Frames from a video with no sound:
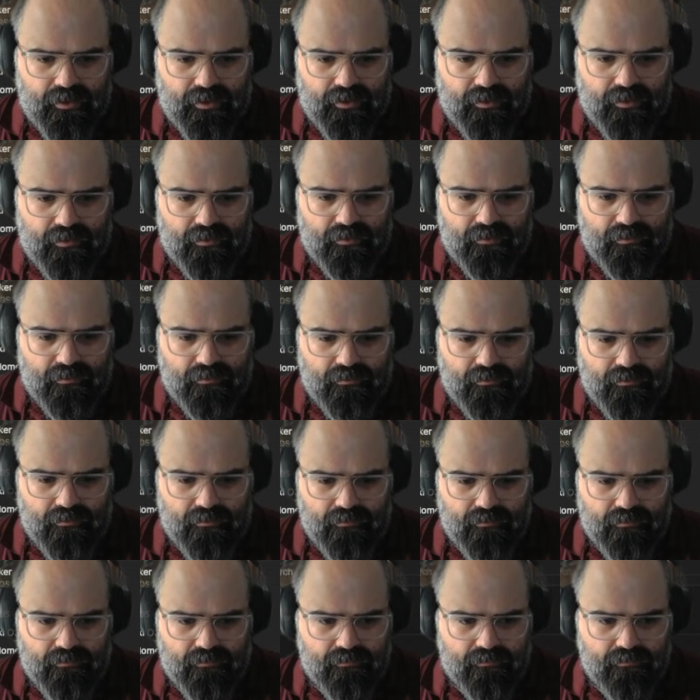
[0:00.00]
a
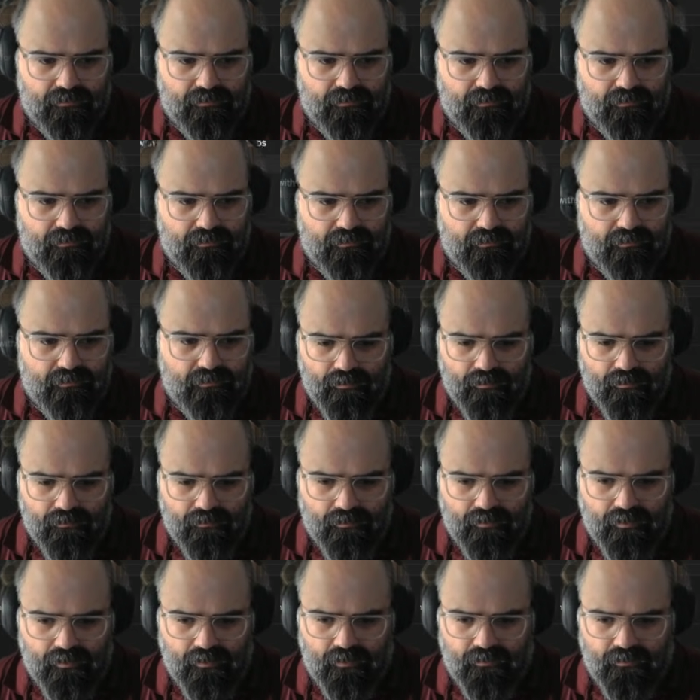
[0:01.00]
new,
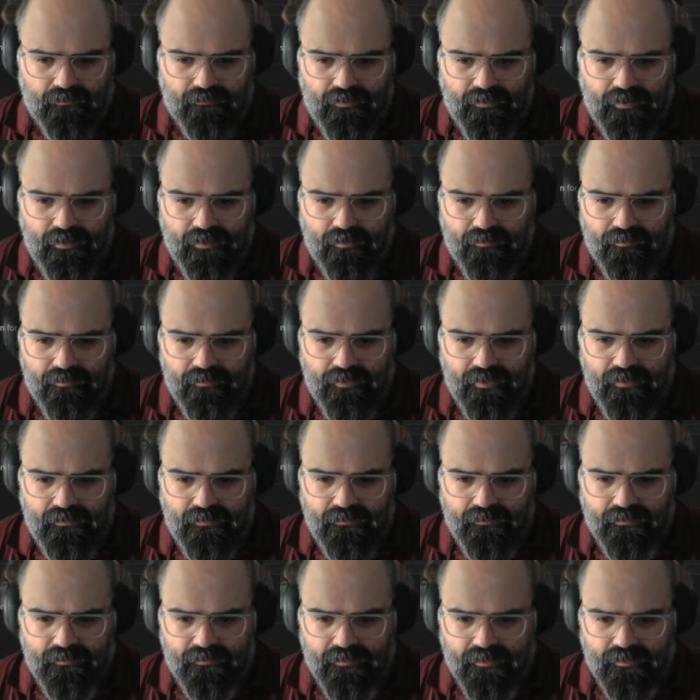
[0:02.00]
we call it video
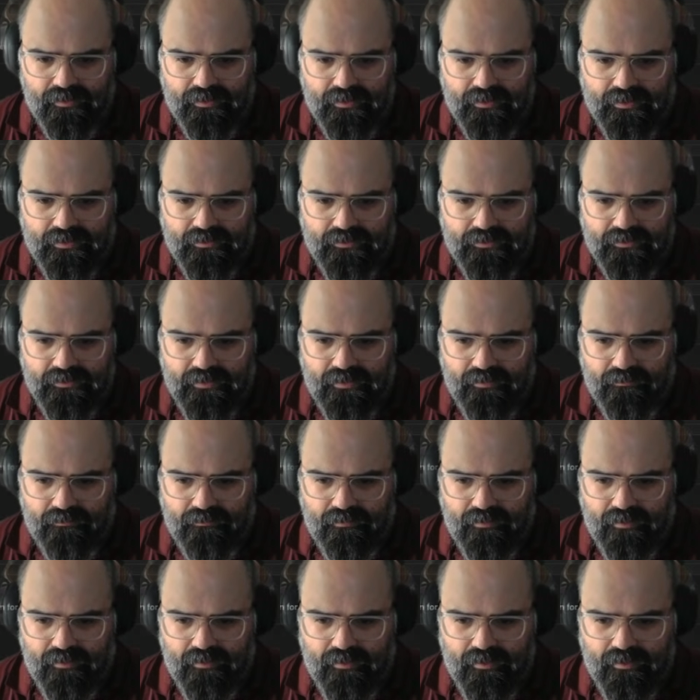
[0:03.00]
brief. So we're going to hit save
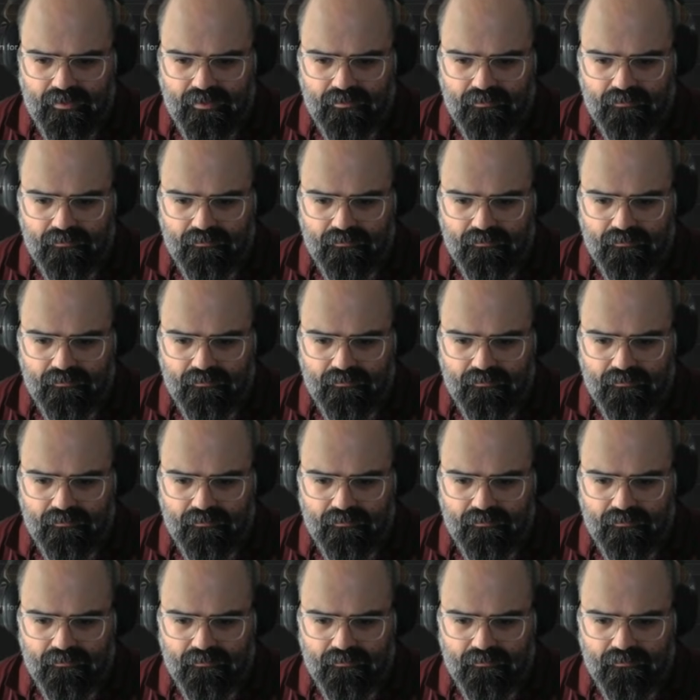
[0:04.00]
that.